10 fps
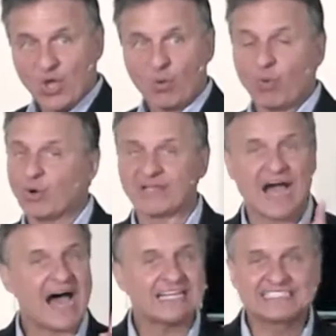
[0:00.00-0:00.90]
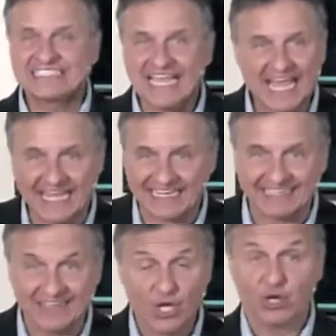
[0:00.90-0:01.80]
Well, God said,
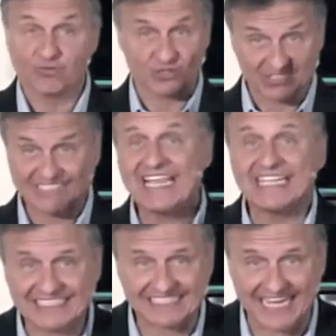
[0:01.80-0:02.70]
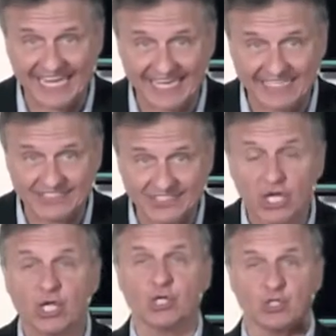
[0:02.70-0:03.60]
for six days,
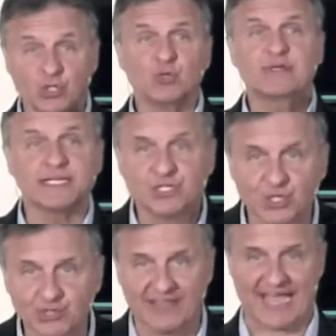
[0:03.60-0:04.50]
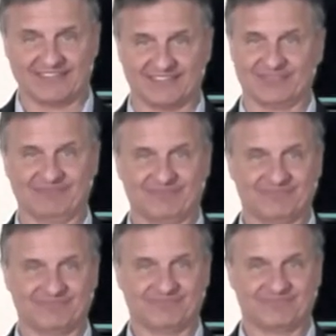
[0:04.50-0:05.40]
you can do that.
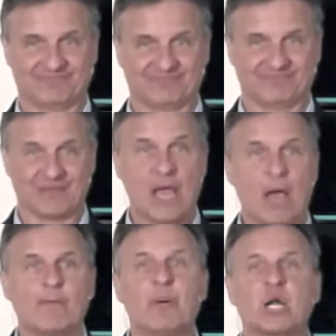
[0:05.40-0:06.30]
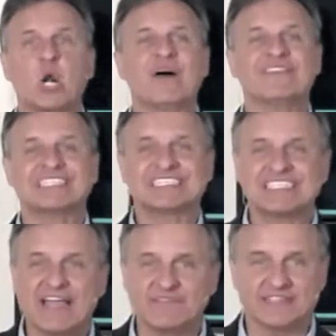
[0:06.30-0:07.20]
But on the
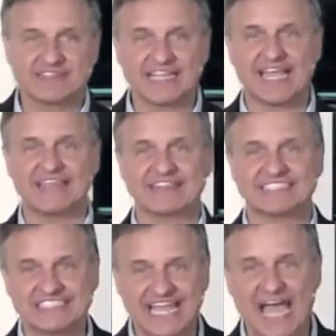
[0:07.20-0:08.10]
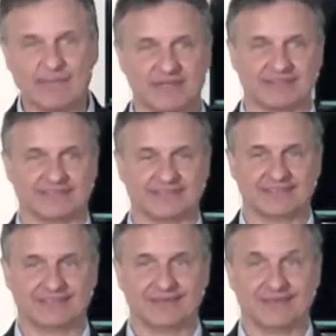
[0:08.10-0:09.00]
seventh day, the Sabbath,
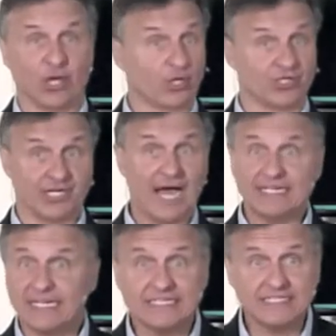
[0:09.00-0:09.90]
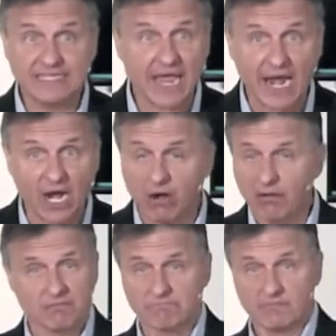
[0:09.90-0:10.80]
God didn't
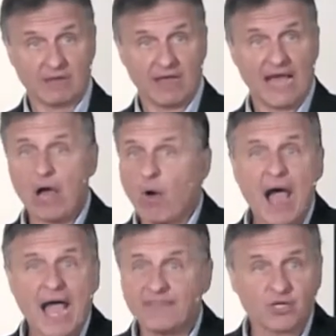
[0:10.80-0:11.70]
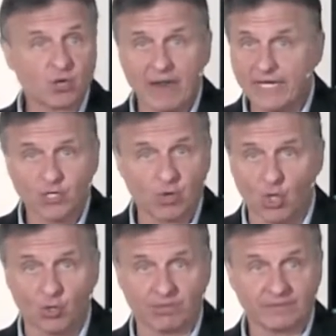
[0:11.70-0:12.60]
care how high the grain
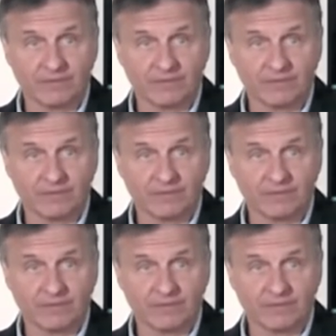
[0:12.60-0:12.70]
grew.